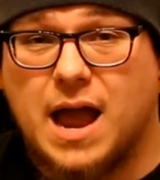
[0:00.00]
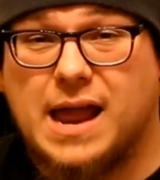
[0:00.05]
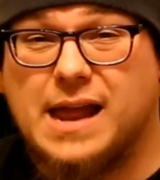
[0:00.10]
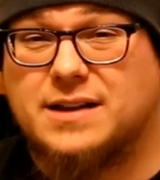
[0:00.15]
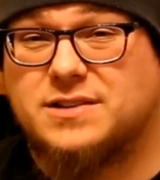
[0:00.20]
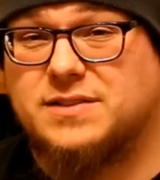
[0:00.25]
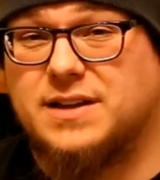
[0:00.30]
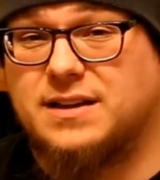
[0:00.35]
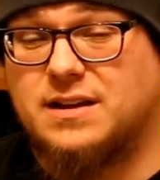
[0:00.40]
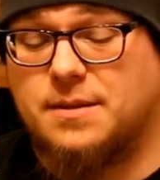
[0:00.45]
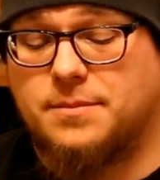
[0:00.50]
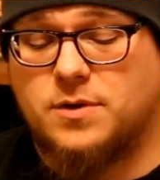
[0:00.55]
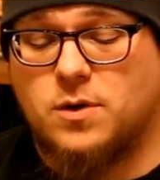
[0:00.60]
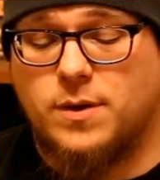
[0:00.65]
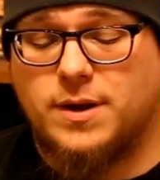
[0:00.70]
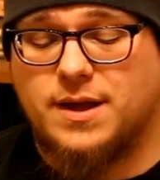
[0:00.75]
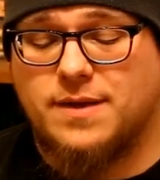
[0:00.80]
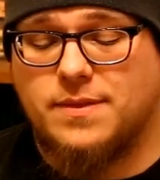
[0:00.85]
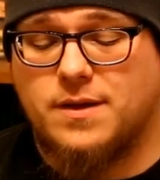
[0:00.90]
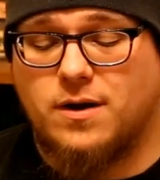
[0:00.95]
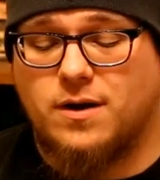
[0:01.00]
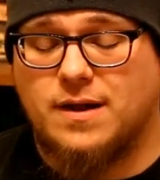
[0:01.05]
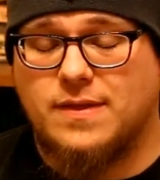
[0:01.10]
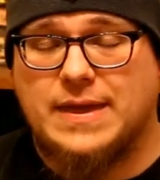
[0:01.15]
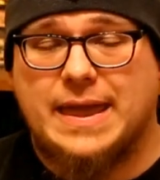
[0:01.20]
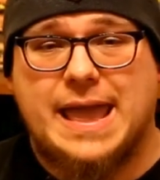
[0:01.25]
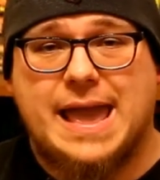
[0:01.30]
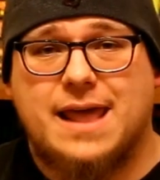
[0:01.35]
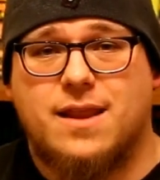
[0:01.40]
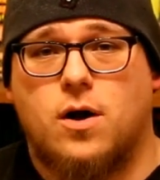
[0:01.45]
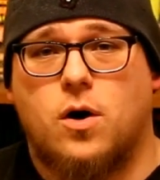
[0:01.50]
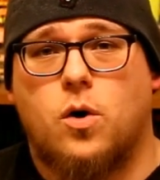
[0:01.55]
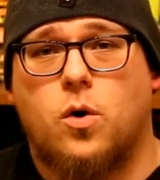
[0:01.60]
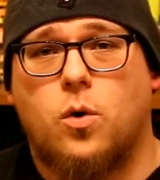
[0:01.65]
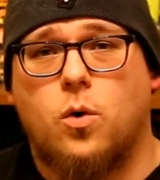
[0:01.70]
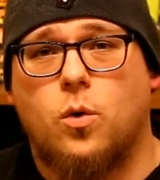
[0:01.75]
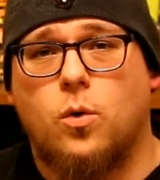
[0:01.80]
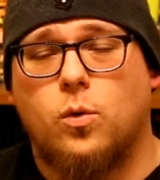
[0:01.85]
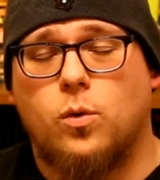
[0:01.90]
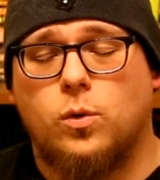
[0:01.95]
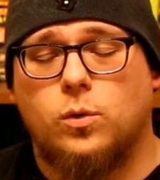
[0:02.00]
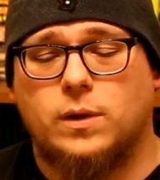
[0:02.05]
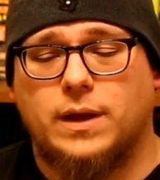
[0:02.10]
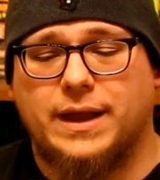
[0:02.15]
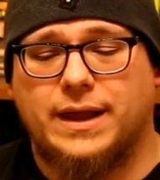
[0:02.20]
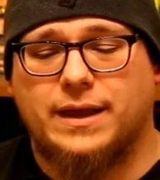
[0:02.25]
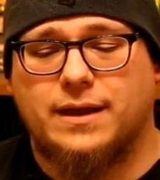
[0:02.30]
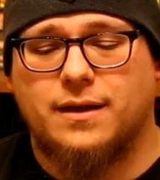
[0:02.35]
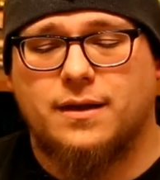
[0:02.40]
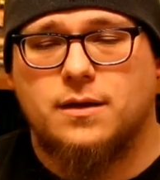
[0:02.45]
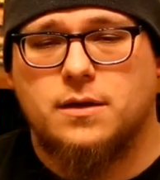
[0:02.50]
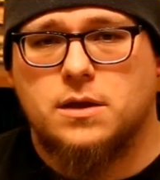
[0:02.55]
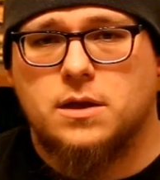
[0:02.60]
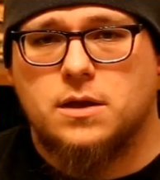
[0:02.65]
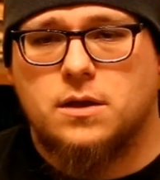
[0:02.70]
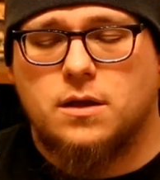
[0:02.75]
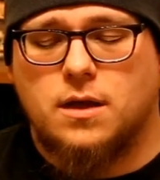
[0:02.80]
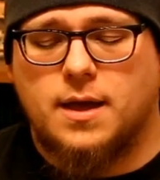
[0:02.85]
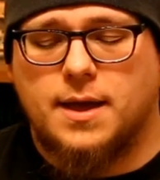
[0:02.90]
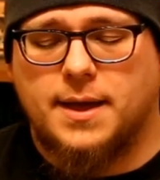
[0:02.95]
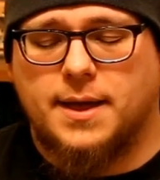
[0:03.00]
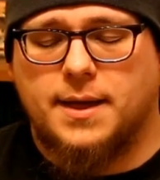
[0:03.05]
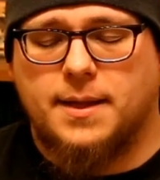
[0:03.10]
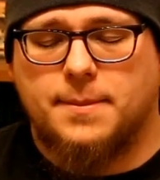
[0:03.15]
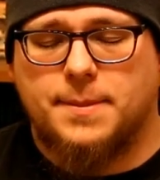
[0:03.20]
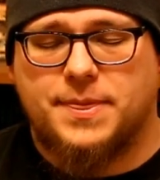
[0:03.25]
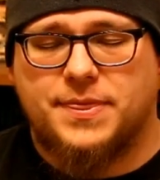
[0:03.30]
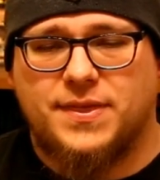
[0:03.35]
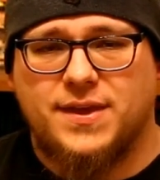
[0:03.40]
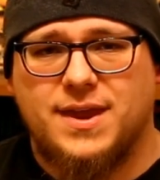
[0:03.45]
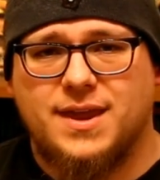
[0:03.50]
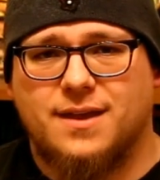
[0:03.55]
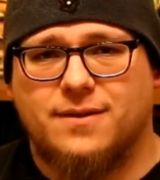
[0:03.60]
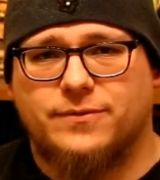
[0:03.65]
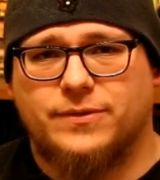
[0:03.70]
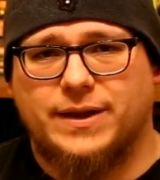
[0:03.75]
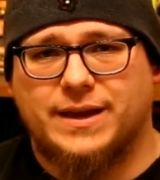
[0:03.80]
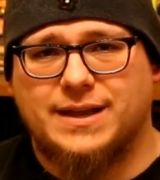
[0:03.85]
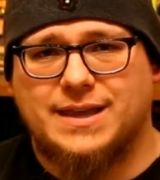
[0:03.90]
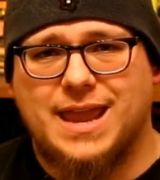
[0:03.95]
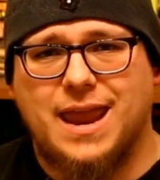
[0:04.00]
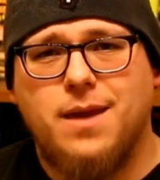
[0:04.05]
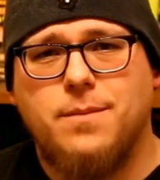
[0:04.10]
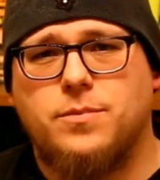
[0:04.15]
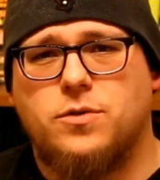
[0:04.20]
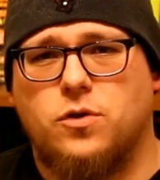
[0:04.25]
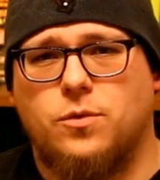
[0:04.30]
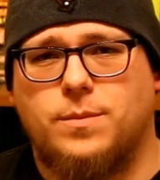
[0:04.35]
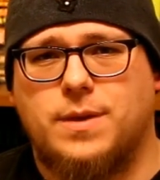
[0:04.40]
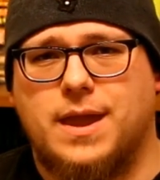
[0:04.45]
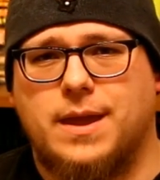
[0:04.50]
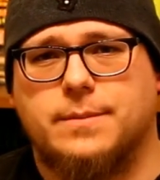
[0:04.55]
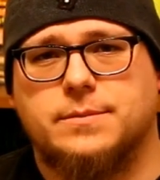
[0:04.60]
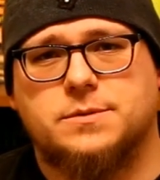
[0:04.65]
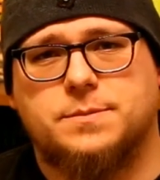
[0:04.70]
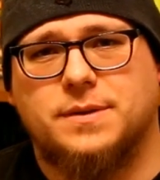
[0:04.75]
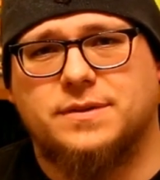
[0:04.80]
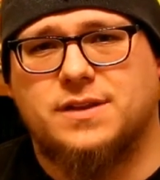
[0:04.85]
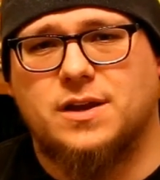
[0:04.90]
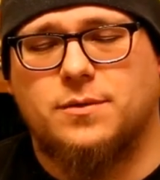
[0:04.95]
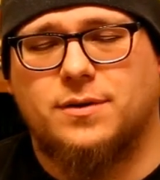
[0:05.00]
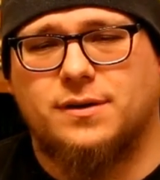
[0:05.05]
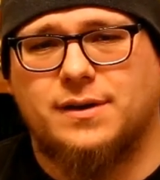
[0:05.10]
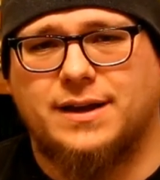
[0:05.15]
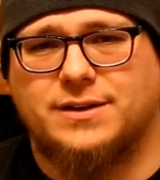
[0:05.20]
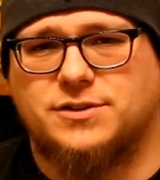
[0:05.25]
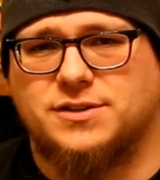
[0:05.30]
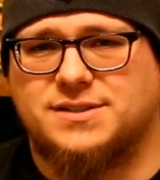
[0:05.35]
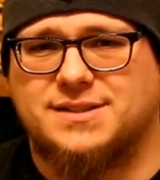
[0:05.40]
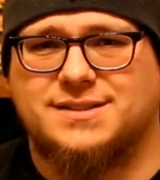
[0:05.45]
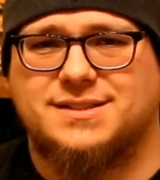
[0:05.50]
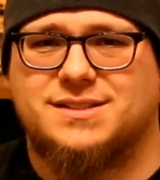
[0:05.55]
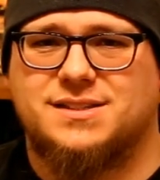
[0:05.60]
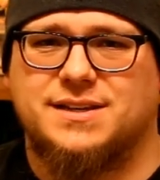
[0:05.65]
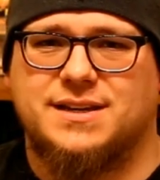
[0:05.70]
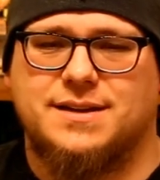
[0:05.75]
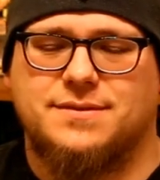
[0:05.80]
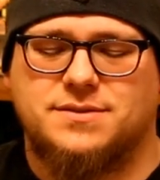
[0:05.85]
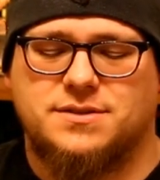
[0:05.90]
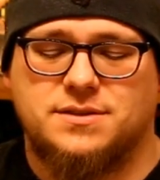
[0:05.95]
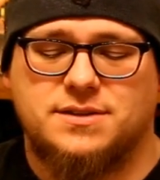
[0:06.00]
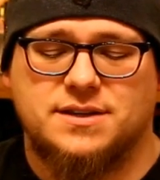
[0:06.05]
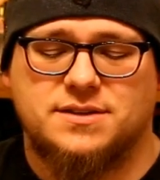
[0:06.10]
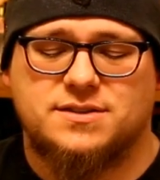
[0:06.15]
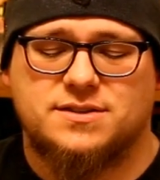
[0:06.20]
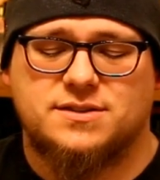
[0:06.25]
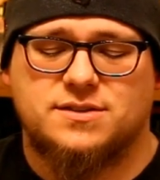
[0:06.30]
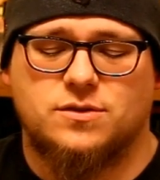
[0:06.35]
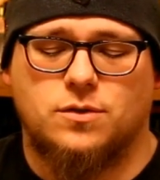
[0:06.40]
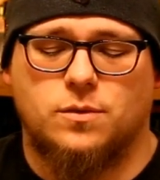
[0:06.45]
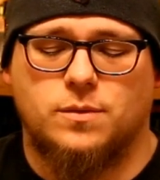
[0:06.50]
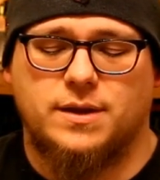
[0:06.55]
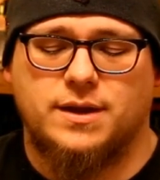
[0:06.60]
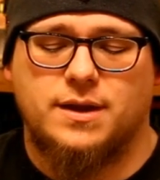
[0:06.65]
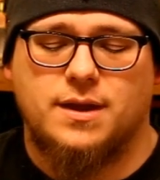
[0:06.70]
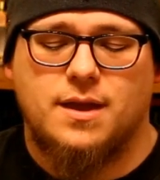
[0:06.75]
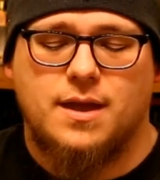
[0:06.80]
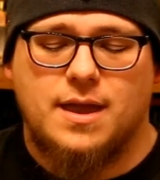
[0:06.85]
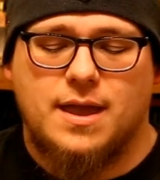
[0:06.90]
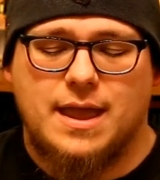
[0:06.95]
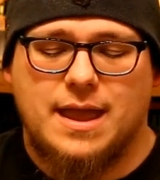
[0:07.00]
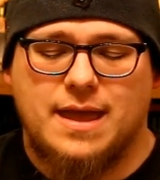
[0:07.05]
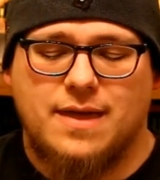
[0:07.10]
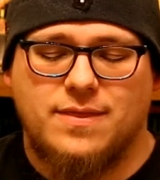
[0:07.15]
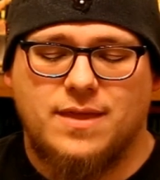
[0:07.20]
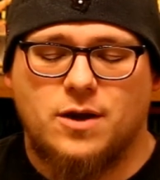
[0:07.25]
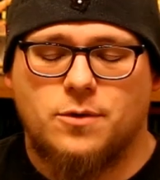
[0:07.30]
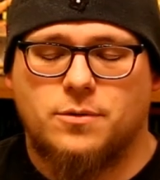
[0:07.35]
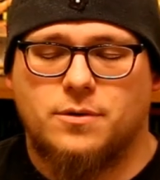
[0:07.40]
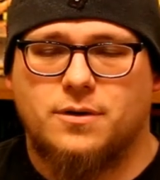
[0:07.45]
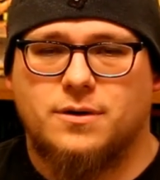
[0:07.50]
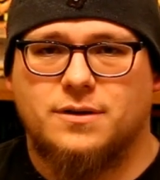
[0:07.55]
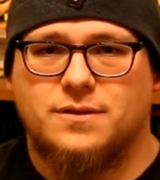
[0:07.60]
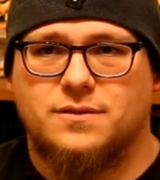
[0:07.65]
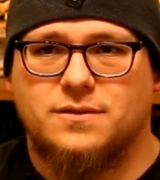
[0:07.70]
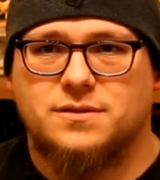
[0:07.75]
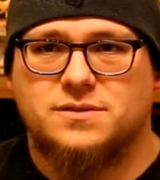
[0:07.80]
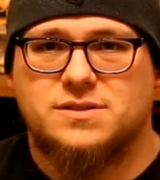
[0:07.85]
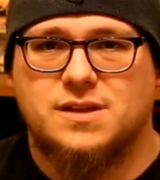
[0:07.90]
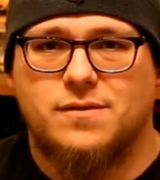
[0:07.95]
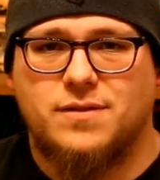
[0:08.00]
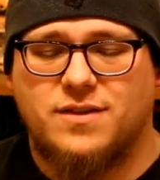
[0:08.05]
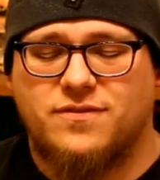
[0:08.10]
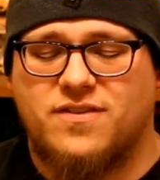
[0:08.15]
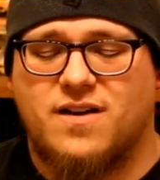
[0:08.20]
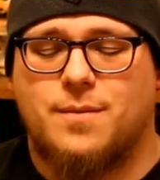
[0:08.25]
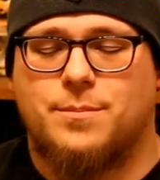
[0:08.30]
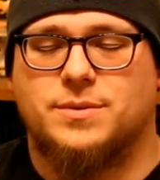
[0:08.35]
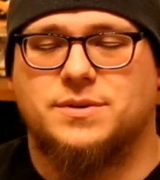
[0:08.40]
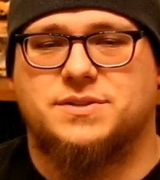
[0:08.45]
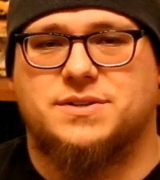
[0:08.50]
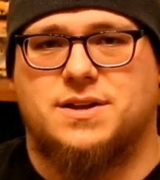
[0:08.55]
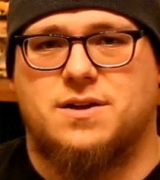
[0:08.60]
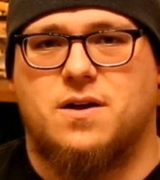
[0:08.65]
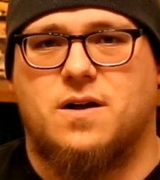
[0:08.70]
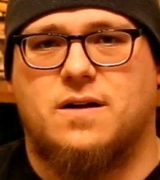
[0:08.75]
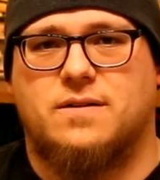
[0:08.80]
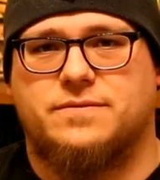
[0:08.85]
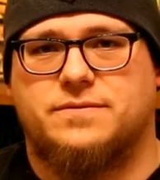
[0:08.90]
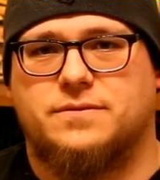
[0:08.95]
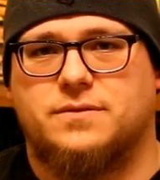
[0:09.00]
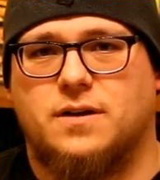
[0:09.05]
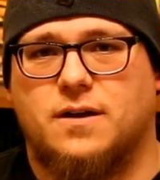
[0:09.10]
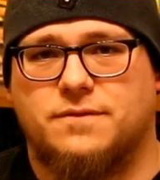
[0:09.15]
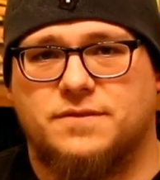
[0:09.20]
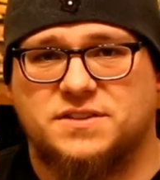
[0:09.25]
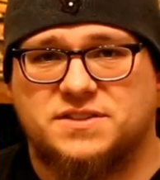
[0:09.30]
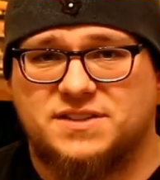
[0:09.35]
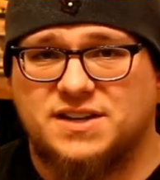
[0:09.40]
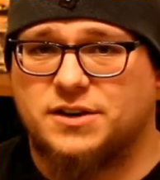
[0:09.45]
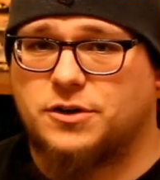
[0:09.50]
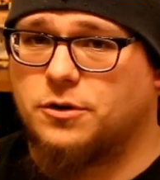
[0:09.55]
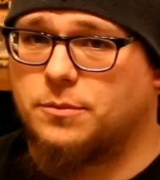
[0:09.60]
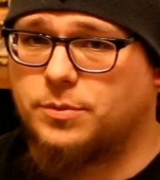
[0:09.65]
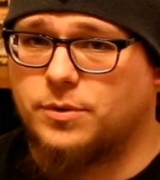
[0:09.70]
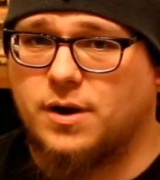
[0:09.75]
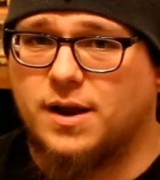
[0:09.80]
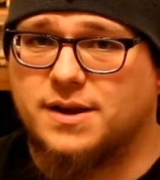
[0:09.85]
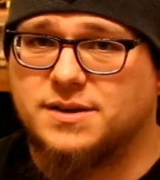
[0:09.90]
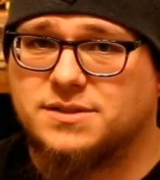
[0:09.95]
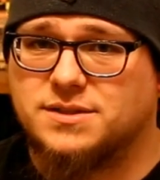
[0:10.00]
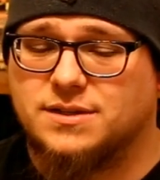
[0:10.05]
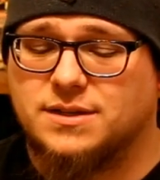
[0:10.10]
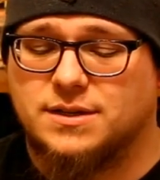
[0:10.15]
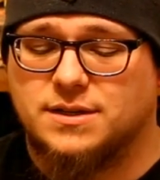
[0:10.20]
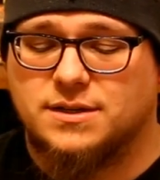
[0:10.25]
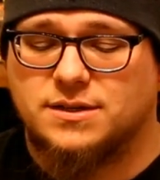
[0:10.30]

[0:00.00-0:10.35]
I actually ended up going in there and they had a whole like thing of like GameCube games, but they were like just in sleeves, discs only, and they were 75% off of the sticker price.